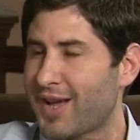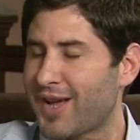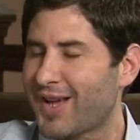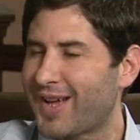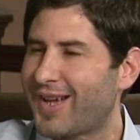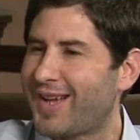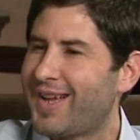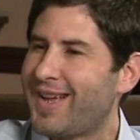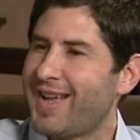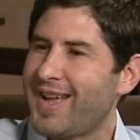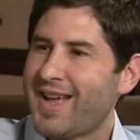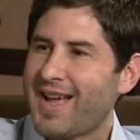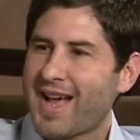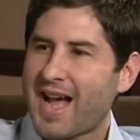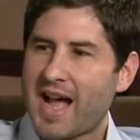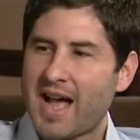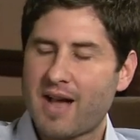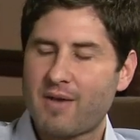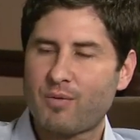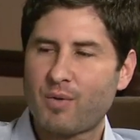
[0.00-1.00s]

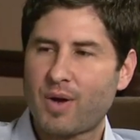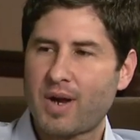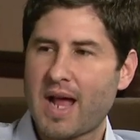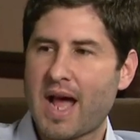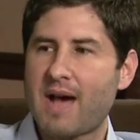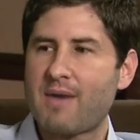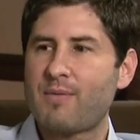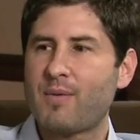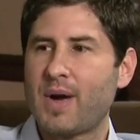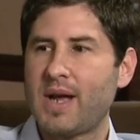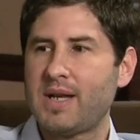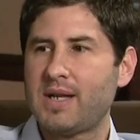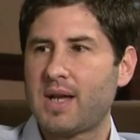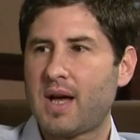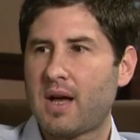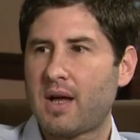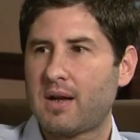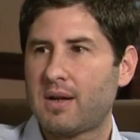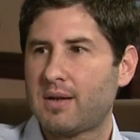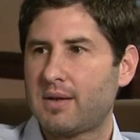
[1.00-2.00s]
I have one halfway
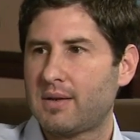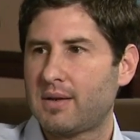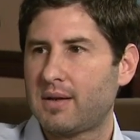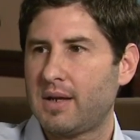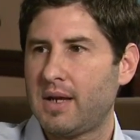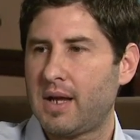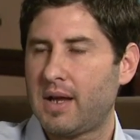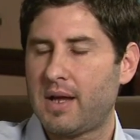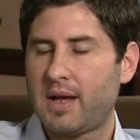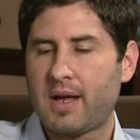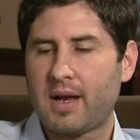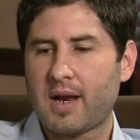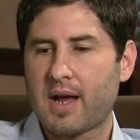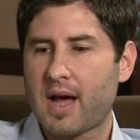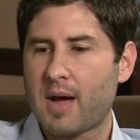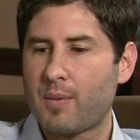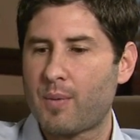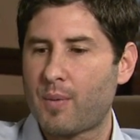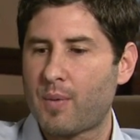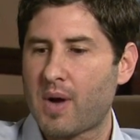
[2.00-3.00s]
done, and
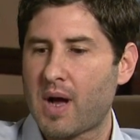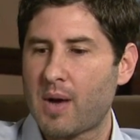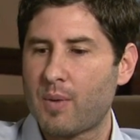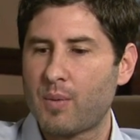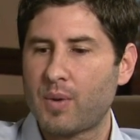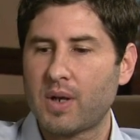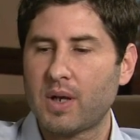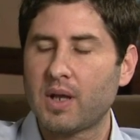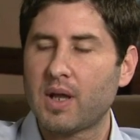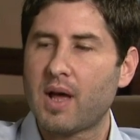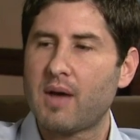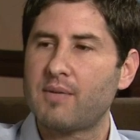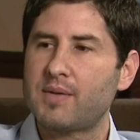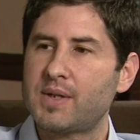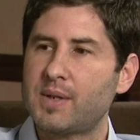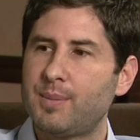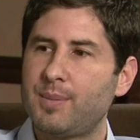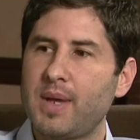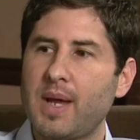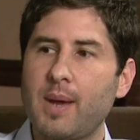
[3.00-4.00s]
I, I would love
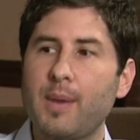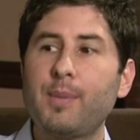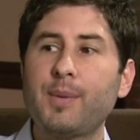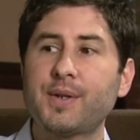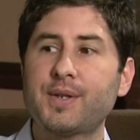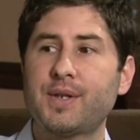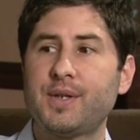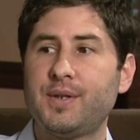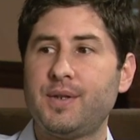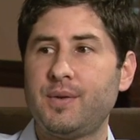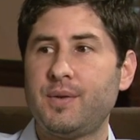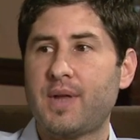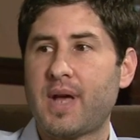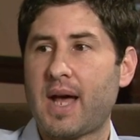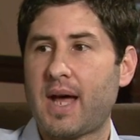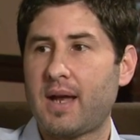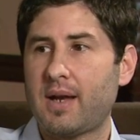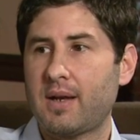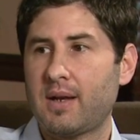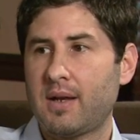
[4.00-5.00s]
to be able to do
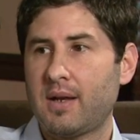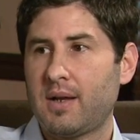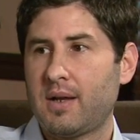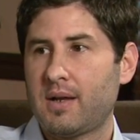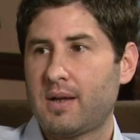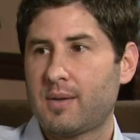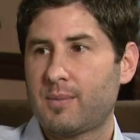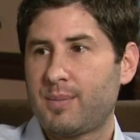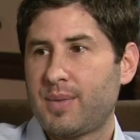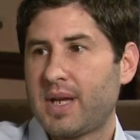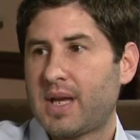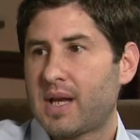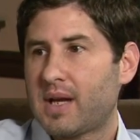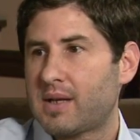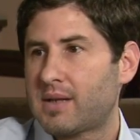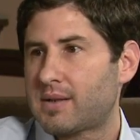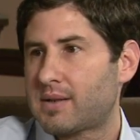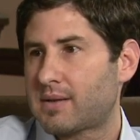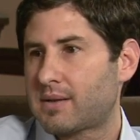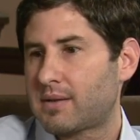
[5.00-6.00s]
that
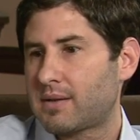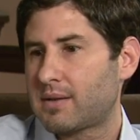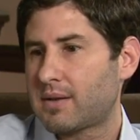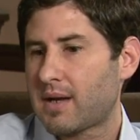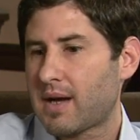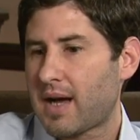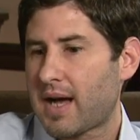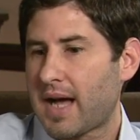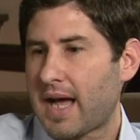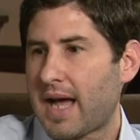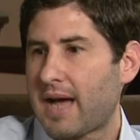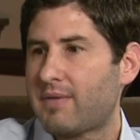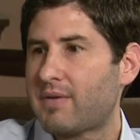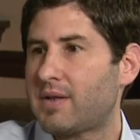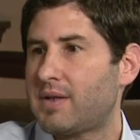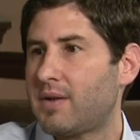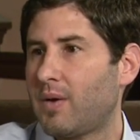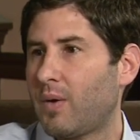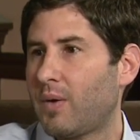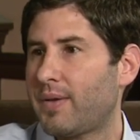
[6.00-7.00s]
because I have
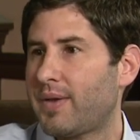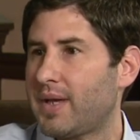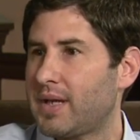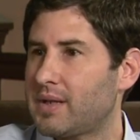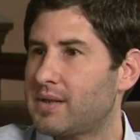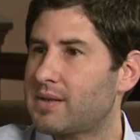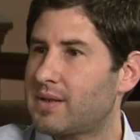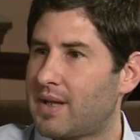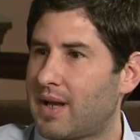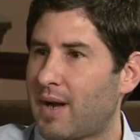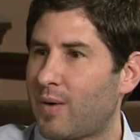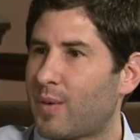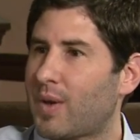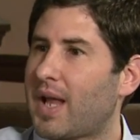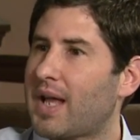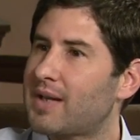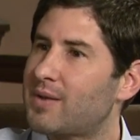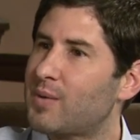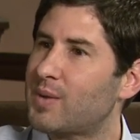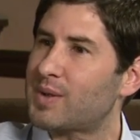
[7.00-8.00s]
adult things that I would
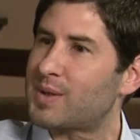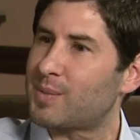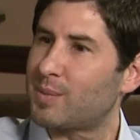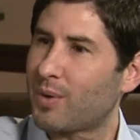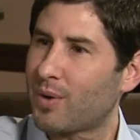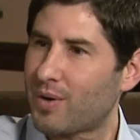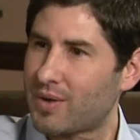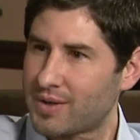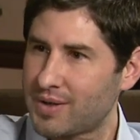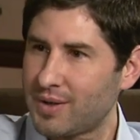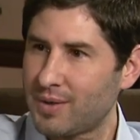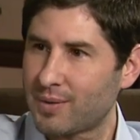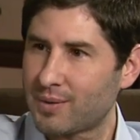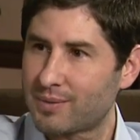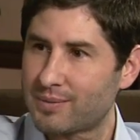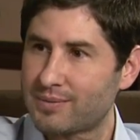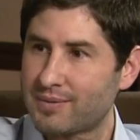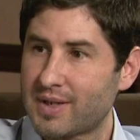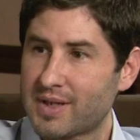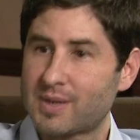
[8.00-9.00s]
like to explore too,
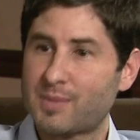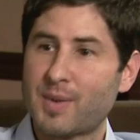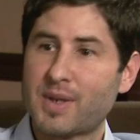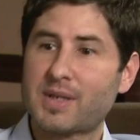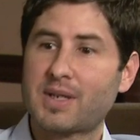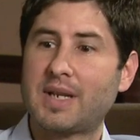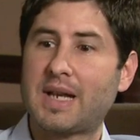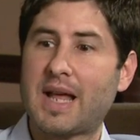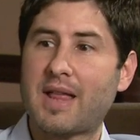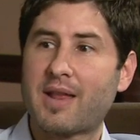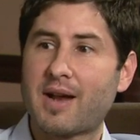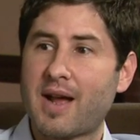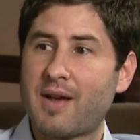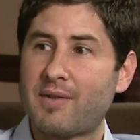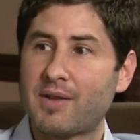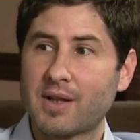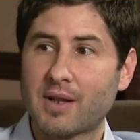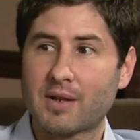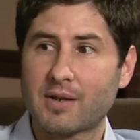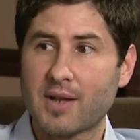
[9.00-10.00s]
especially now that I have
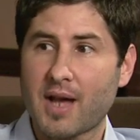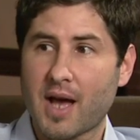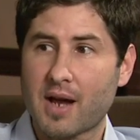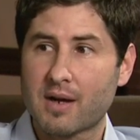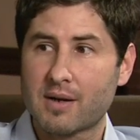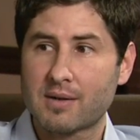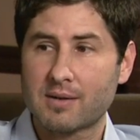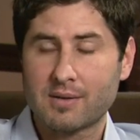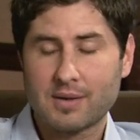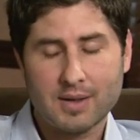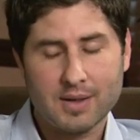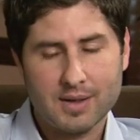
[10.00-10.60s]
a little daughter.